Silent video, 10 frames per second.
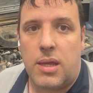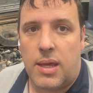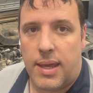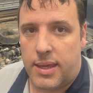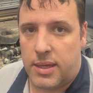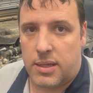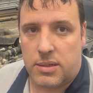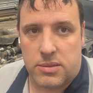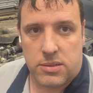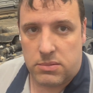
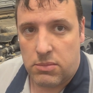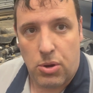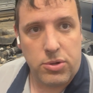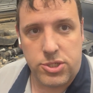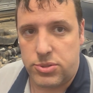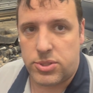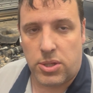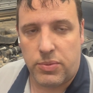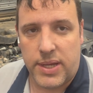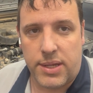And no issues all the
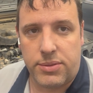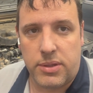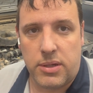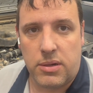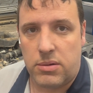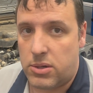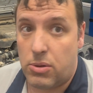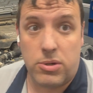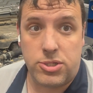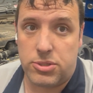way out there,
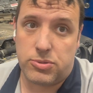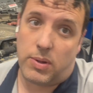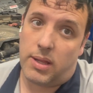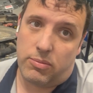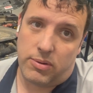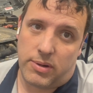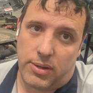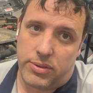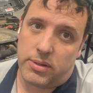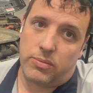no issues while we were
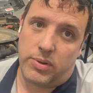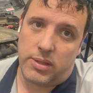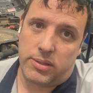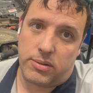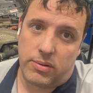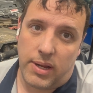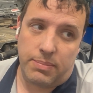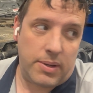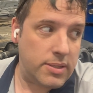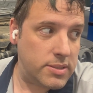out there wheeling the crap
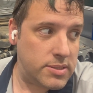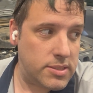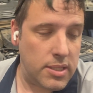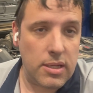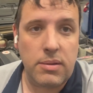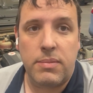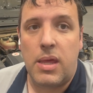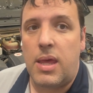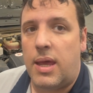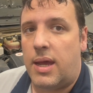out of this thing.
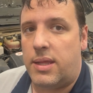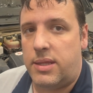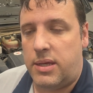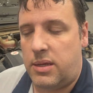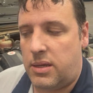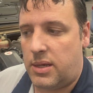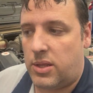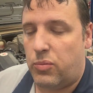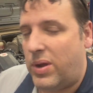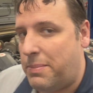And then on
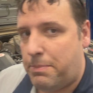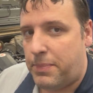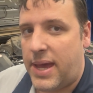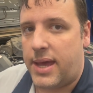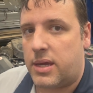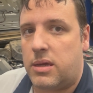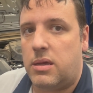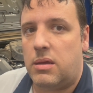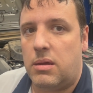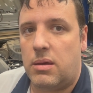the way back,
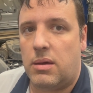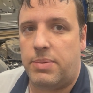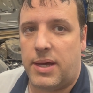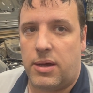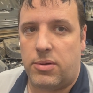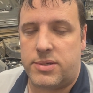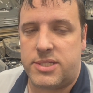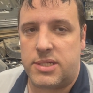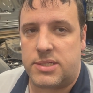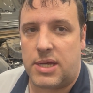about
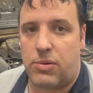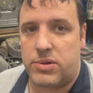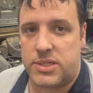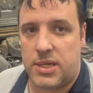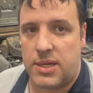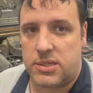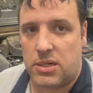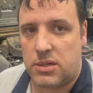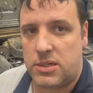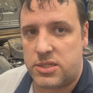6 hours in, I
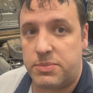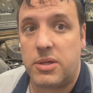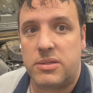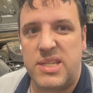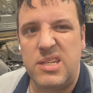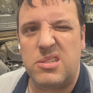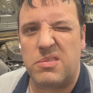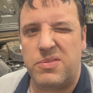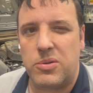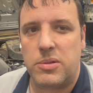started to smell diesel
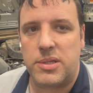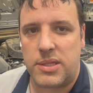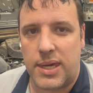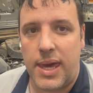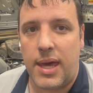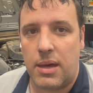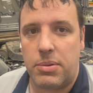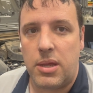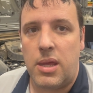fuel in the cab.